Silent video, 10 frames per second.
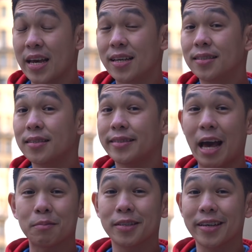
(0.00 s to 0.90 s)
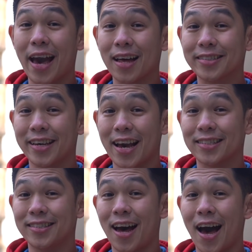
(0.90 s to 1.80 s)
is the Samsung Galaxy
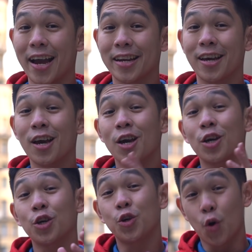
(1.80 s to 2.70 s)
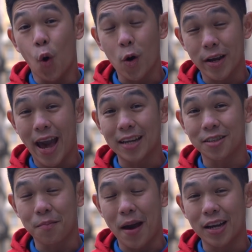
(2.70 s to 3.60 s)
S9 your
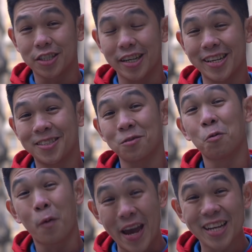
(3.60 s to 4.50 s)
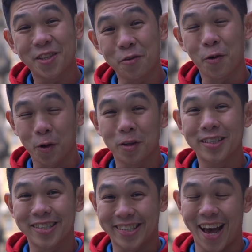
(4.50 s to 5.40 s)
gadget match? It's way too early
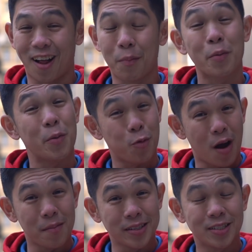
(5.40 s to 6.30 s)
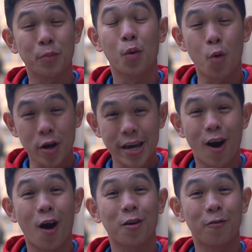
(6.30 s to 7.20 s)
to tell, but we promised we're working
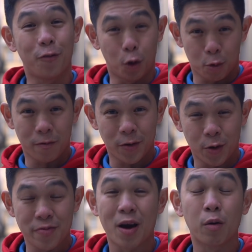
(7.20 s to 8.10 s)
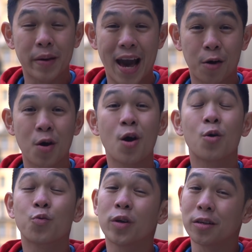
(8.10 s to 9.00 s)
on a full review and that will be out
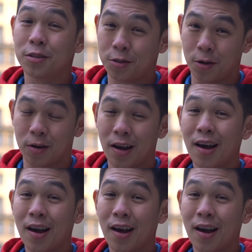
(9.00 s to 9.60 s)
really soon.